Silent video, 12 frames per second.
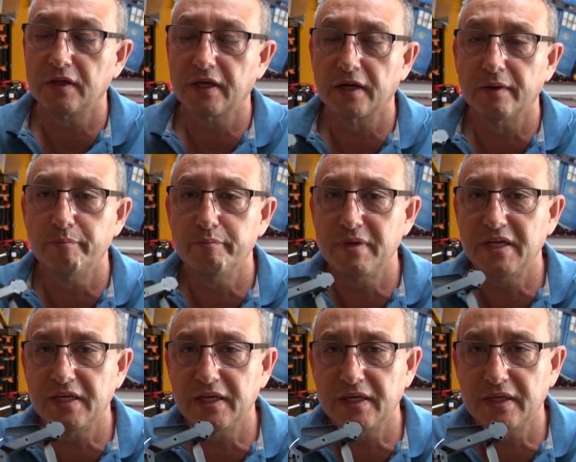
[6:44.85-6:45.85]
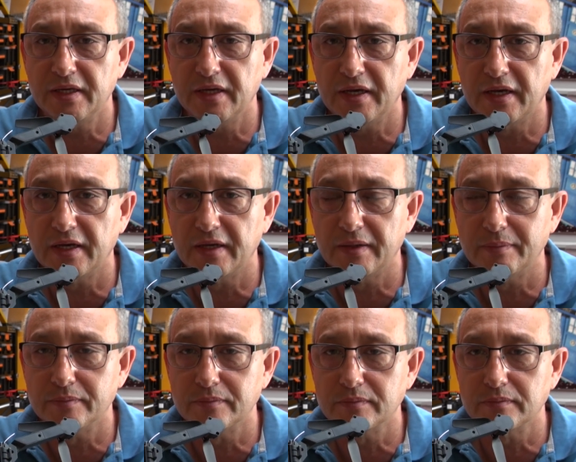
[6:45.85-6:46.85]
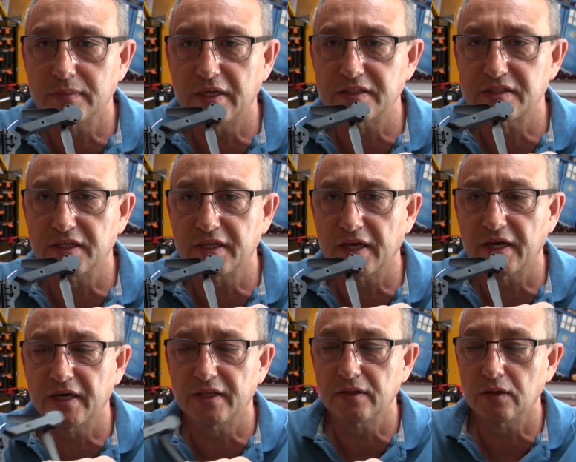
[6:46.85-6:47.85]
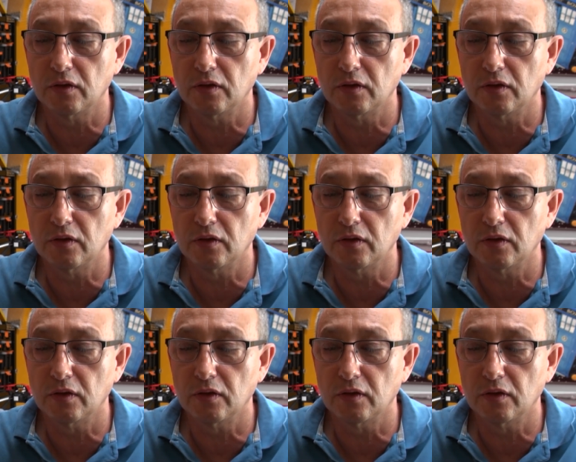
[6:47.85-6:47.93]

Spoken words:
get a mini SD card.